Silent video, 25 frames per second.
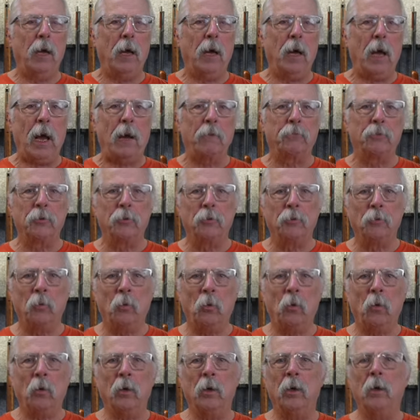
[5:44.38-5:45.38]
After the
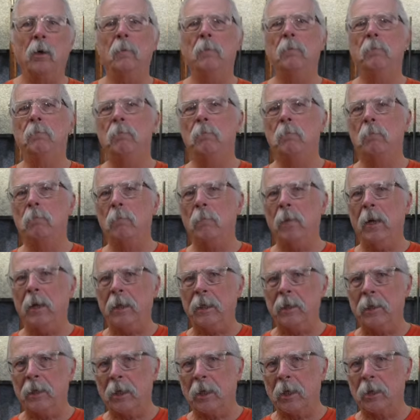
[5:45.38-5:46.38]
war,
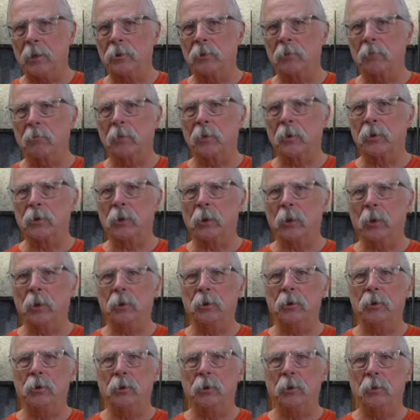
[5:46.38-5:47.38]
many of the guns were
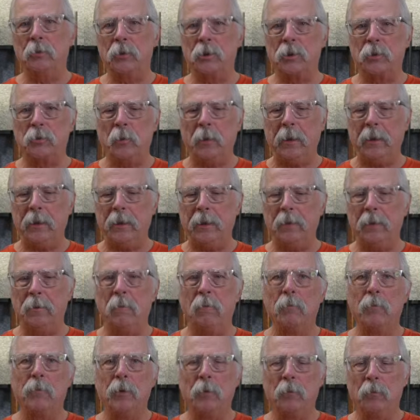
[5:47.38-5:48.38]
returned to
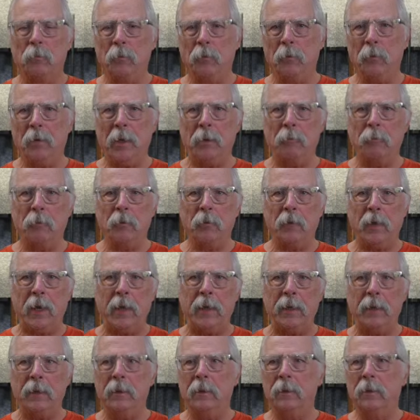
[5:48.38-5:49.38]
Sweden, where they were
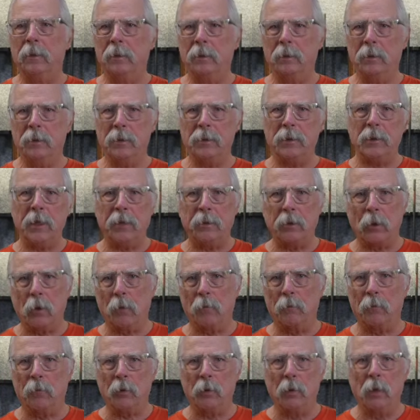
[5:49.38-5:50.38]
then sent
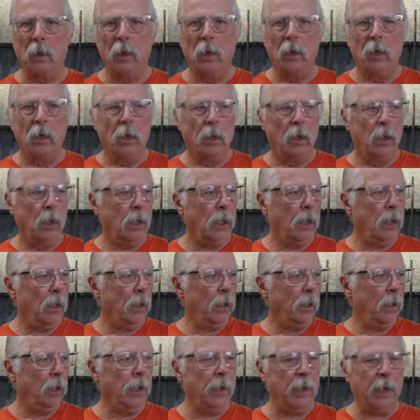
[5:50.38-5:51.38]
over
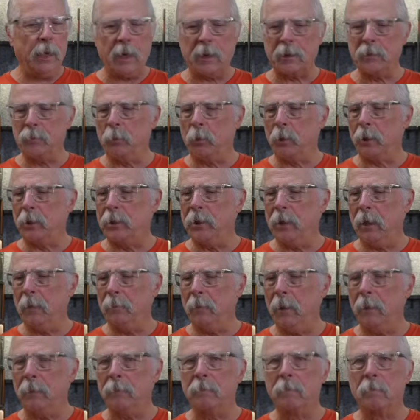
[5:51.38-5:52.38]
in an export
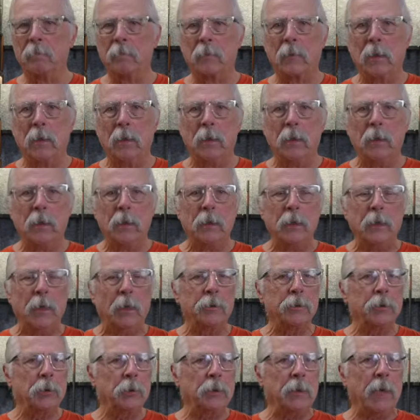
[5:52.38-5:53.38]
shipment. Now,
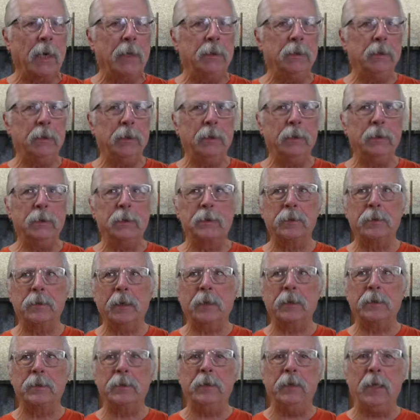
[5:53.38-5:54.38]
until
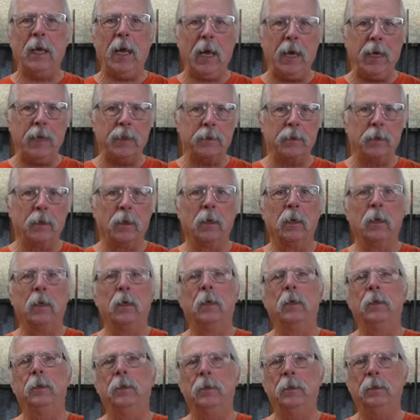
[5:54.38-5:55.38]
1968,
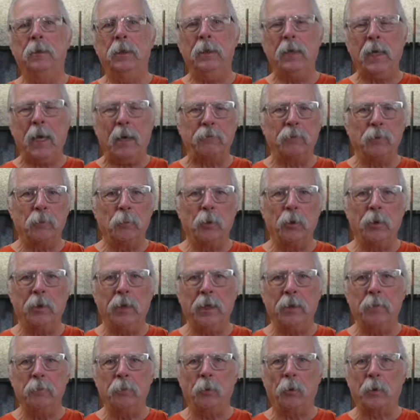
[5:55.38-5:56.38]
you didn't have to put an
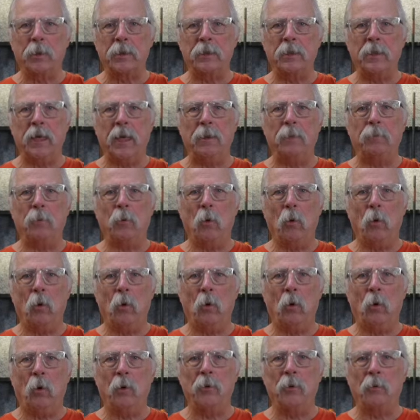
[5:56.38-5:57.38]
import stamp
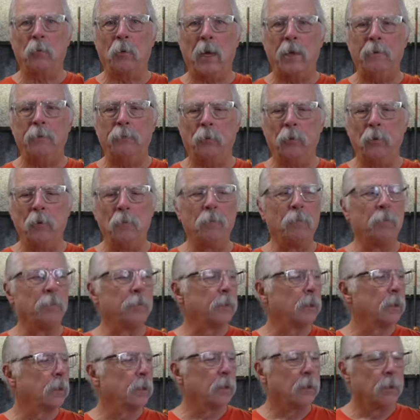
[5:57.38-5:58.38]
on the rifle.
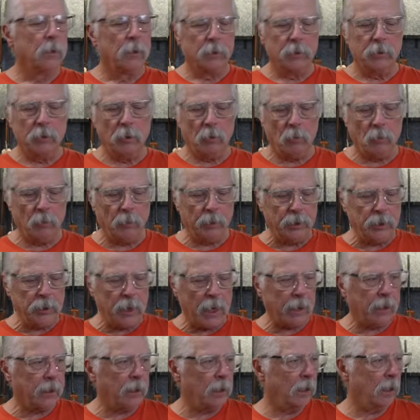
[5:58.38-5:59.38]
So when we
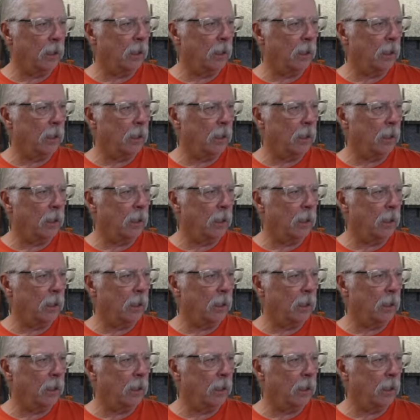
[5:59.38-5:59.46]
check